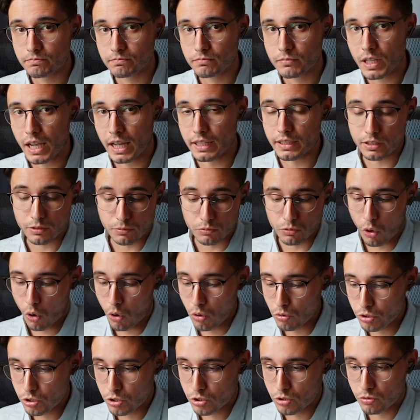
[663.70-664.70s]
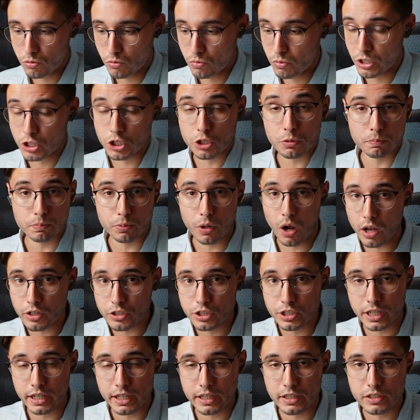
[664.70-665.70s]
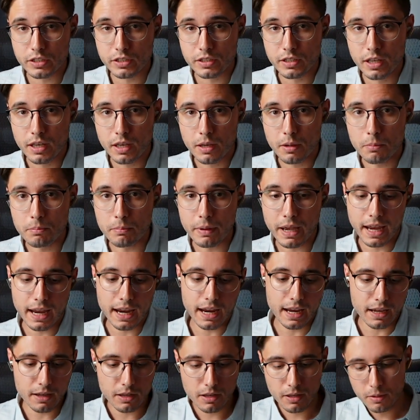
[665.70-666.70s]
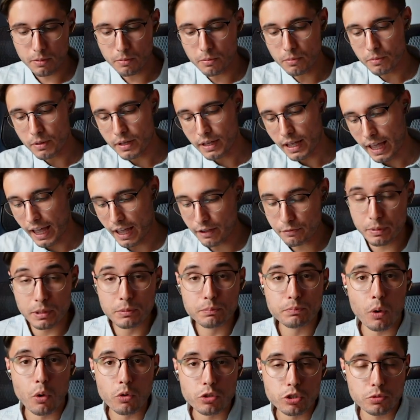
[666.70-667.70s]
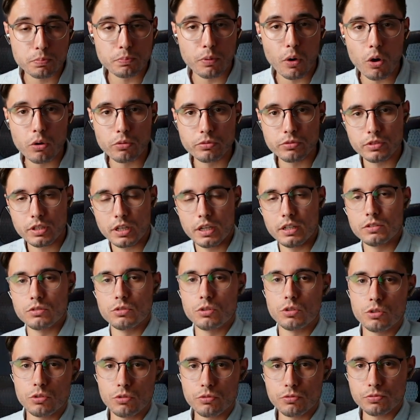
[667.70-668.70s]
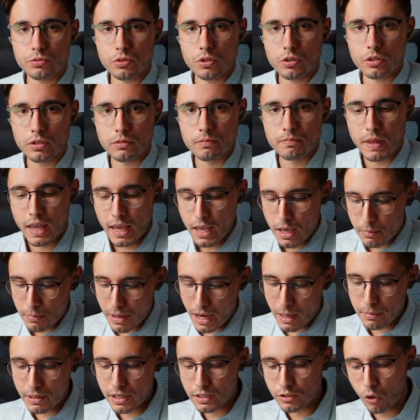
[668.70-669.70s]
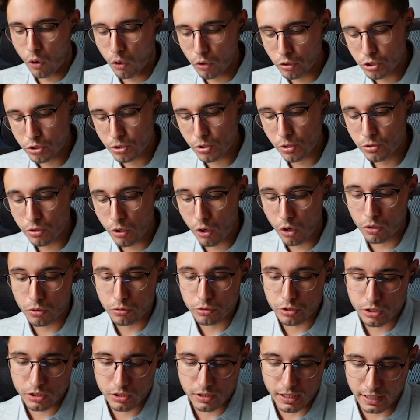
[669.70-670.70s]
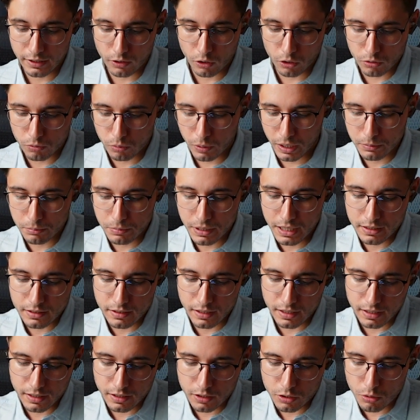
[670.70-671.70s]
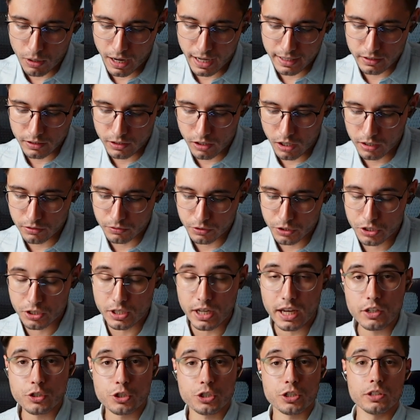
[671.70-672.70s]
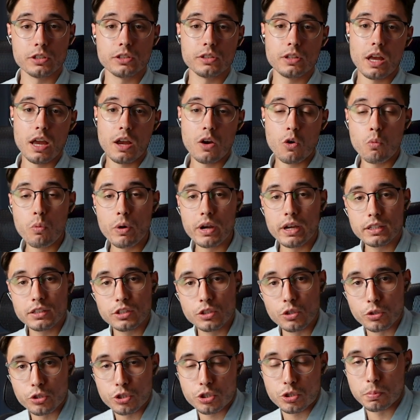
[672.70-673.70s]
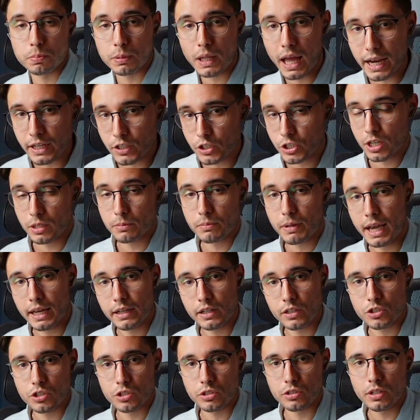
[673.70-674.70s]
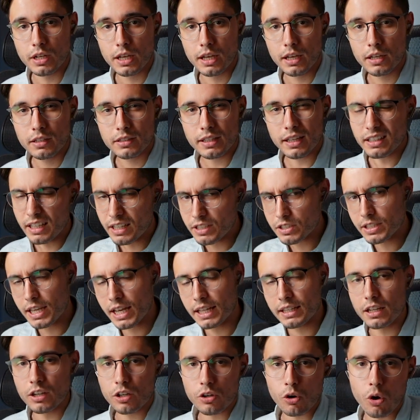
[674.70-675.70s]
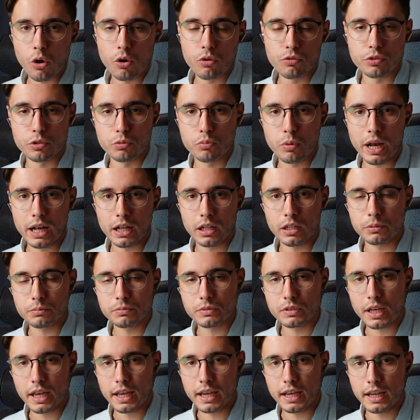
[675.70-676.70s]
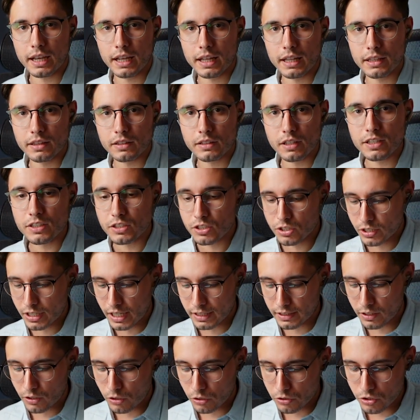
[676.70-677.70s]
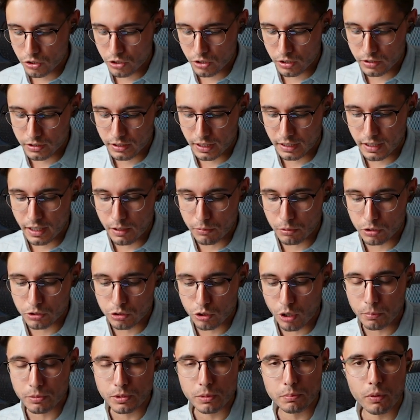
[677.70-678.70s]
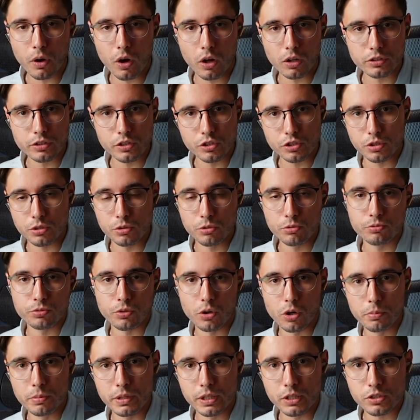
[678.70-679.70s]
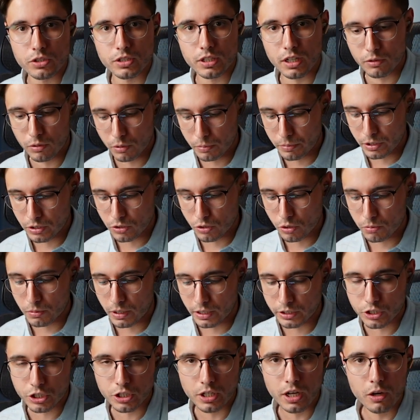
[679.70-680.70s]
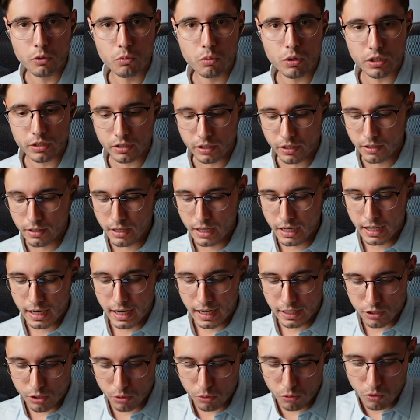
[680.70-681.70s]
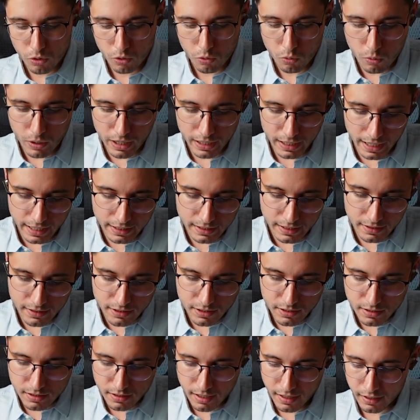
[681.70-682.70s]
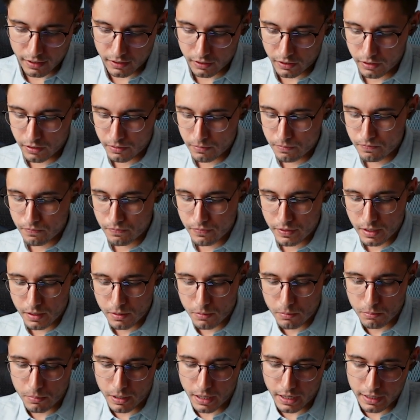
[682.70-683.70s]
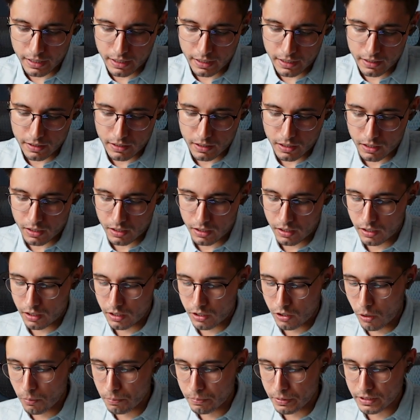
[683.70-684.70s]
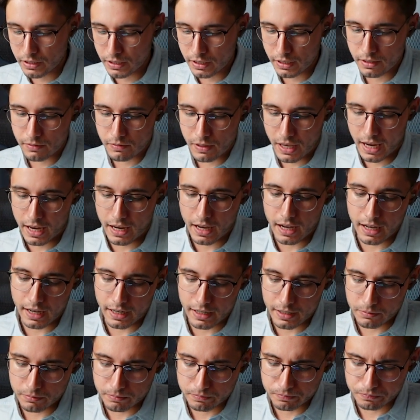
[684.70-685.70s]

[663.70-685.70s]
and it knows which projects may have been postponed into Q4. Maybe it also knows that on one meeting you had a conversation with your supply chain manager that he's getting overwhelmed and he's getting concerned that he will drop the ball this Q4 because there will be too much work. So when I then tell my company AI,